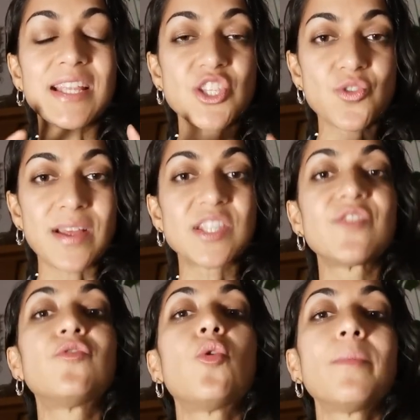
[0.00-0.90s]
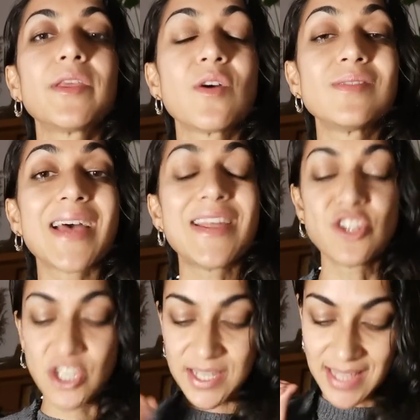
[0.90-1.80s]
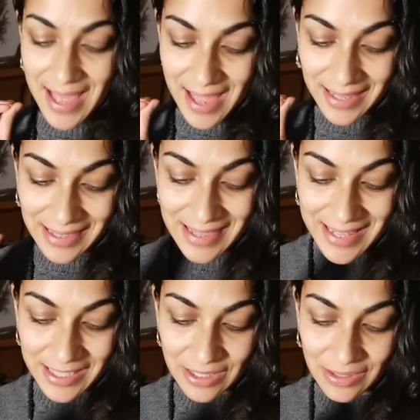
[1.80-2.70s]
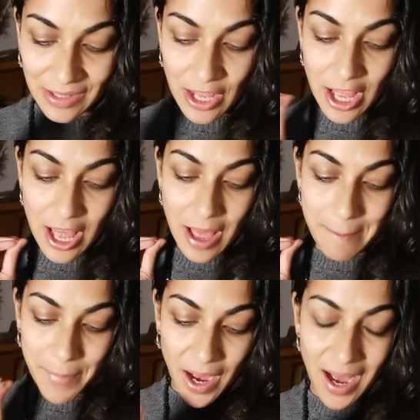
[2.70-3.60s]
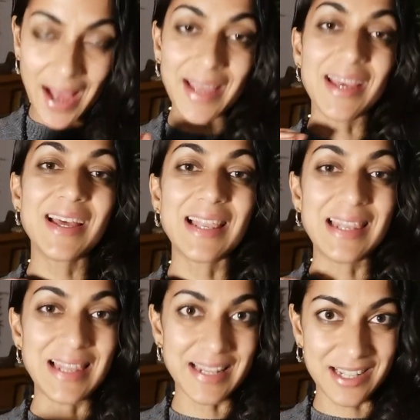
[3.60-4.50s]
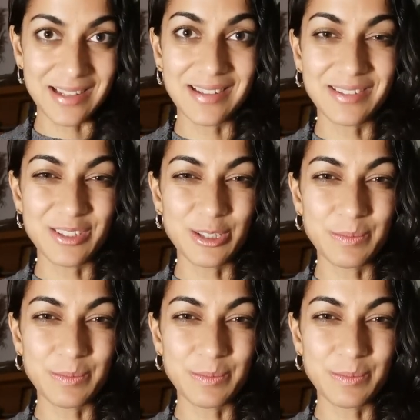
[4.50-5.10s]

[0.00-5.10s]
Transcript: It's transforming those energies little by little.